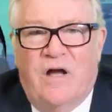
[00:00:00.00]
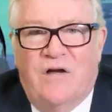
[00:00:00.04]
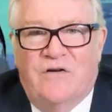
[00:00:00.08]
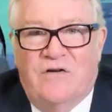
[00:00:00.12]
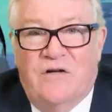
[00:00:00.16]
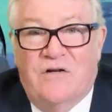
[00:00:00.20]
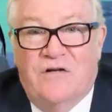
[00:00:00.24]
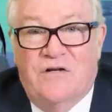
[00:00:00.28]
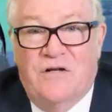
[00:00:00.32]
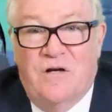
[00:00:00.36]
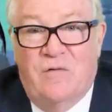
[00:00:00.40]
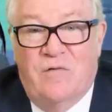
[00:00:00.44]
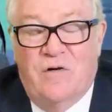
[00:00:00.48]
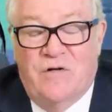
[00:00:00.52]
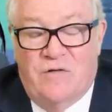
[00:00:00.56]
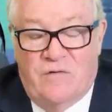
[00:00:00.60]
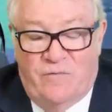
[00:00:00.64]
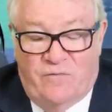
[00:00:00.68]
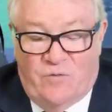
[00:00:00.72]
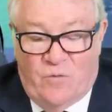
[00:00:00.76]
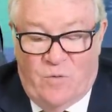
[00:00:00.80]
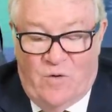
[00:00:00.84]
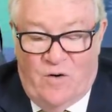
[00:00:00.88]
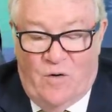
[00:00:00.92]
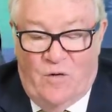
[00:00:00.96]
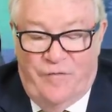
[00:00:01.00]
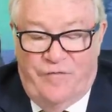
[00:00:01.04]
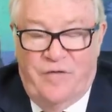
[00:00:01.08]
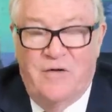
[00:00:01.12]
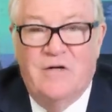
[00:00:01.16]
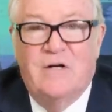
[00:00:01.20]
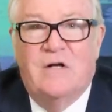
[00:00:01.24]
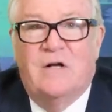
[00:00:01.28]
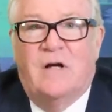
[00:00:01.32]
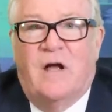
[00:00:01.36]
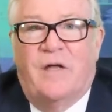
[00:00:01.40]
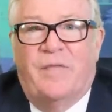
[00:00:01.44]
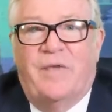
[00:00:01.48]
It's a series of 12,
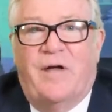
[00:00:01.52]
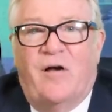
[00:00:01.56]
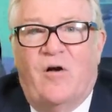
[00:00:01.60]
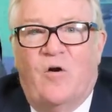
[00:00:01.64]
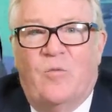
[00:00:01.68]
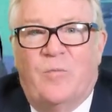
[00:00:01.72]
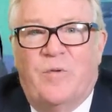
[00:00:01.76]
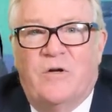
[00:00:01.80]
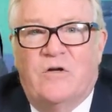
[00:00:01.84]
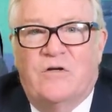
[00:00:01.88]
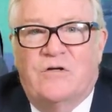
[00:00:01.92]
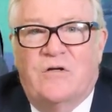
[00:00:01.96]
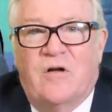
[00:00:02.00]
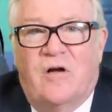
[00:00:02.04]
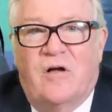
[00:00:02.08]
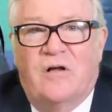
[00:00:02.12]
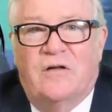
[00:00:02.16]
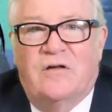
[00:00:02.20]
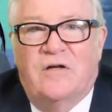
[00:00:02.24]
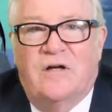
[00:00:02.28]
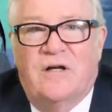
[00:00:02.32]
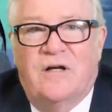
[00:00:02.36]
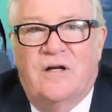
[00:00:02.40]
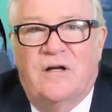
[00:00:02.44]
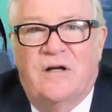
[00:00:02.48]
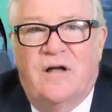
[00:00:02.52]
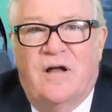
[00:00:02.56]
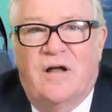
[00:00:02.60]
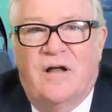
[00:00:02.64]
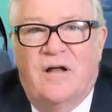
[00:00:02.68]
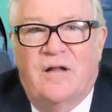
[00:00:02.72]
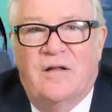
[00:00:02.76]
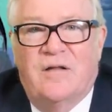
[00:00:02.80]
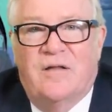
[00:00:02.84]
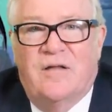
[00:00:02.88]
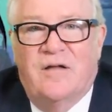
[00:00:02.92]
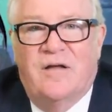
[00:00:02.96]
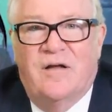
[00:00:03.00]
and that will be starting at
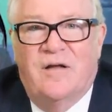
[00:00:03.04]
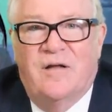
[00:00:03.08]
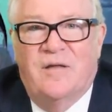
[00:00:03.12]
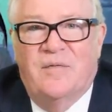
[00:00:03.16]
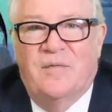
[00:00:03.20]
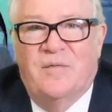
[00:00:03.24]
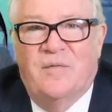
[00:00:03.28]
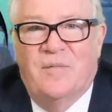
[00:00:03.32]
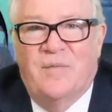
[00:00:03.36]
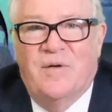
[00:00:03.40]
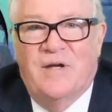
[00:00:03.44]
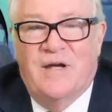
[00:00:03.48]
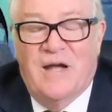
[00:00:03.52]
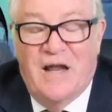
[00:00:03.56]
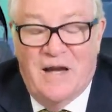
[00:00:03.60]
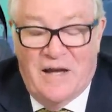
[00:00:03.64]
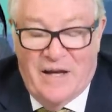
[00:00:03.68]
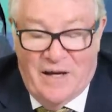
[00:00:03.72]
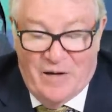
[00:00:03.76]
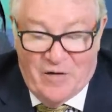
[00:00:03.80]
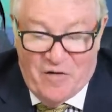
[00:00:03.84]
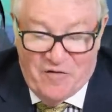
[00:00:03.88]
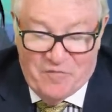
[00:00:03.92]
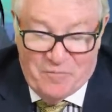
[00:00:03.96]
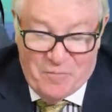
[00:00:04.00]
uh, the beginning of